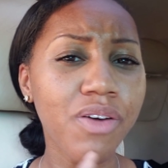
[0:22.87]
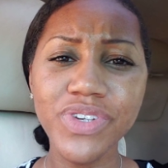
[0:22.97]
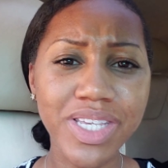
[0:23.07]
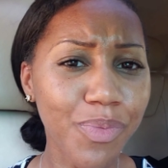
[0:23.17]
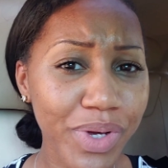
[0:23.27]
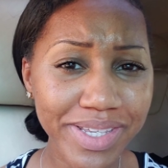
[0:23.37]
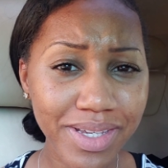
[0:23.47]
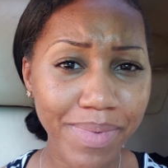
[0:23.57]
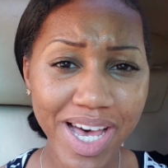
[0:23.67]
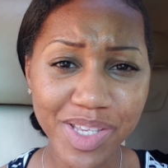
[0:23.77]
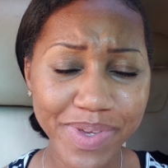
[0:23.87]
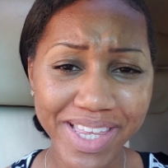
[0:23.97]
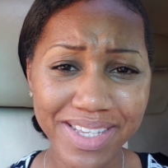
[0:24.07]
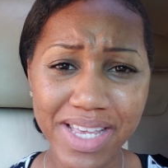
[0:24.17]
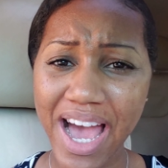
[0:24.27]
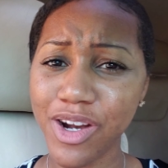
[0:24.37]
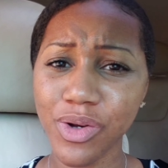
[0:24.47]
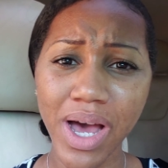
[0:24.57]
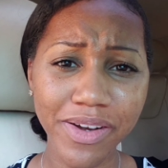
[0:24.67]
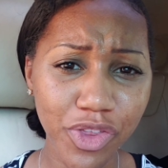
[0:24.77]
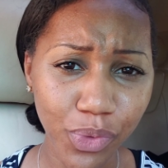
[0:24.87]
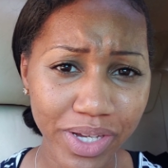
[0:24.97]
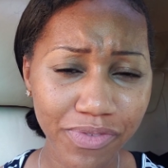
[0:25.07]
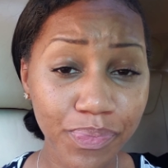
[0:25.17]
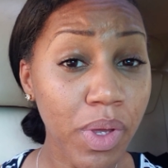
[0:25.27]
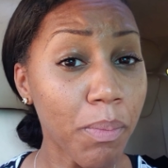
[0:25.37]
for some reason my husband thinks that I don't know how to thrift.